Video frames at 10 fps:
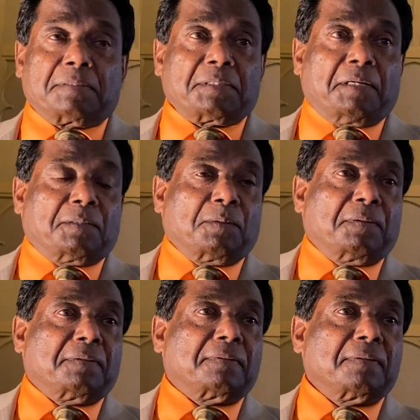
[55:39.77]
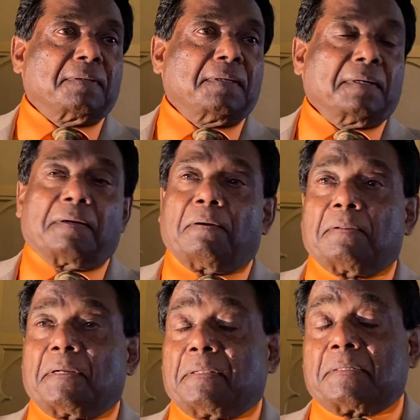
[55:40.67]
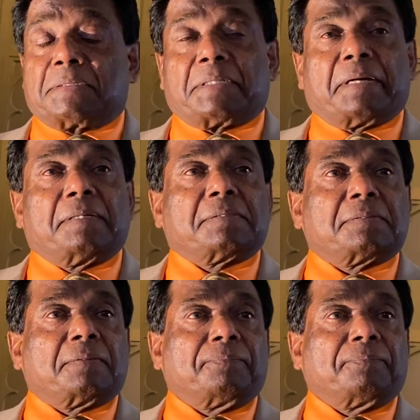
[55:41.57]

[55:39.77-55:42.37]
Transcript: side to it and all the other sides.